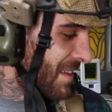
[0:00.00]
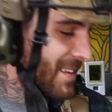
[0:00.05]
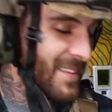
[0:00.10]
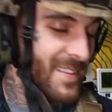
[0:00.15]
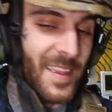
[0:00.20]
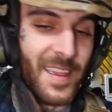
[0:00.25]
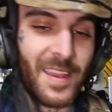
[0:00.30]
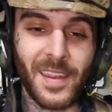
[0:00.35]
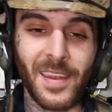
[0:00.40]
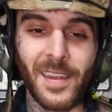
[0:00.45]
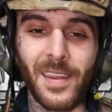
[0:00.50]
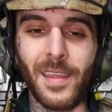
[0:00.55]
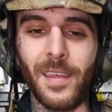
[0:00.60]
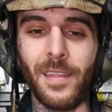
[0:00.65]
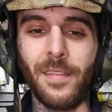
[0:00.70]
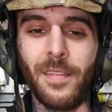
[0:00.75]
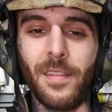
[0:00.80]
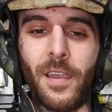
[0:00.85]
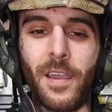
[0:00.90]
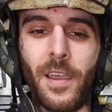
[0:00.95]
dented
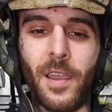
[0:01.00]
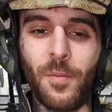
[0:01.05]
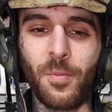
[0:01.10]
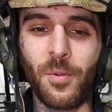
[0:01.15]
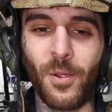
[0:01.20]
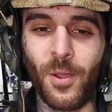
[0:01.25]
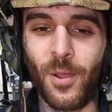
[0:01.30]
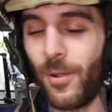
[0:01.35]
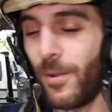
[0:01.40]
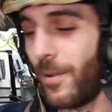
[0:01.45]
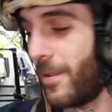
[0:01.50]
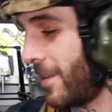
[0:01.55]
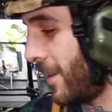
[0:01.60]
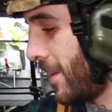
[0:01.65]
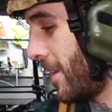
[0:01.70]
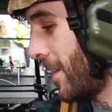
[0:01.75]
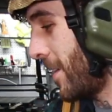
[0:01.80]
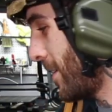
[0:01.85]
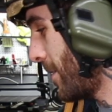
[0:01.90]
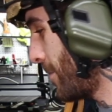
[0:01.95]
in the eye pro.
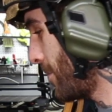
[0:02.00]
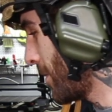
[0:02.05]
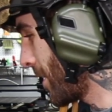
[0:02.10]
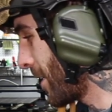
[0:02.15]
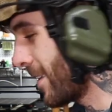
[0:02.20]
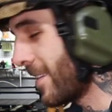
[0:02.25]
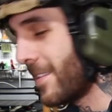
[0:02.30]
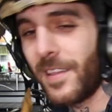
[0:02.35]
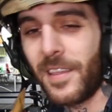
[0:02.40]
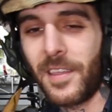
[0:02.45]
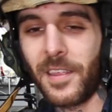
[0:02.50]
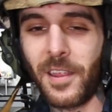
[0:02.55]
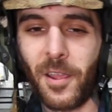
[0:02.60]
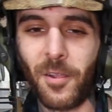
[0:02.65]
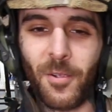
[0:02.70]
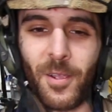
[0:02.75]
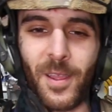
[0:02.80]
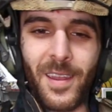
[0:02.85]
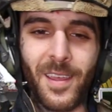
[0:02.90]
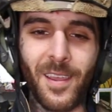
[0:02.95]
I'm not gonna dig it out
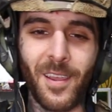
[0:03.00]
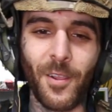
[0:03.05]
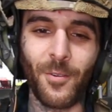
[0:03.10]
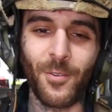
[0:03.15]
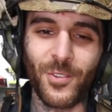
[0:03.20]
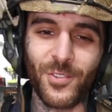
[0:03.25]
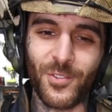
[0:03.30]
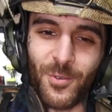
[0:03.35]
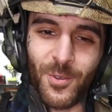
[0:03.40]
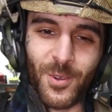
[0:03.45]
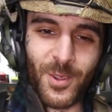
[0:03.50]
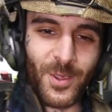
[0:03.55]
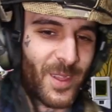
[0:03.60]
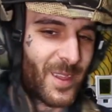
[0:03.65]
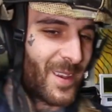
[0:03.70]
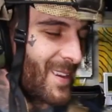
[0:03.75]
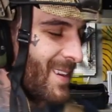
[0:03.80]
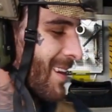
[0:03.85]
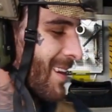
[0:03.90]
right now. I wish I would have laid it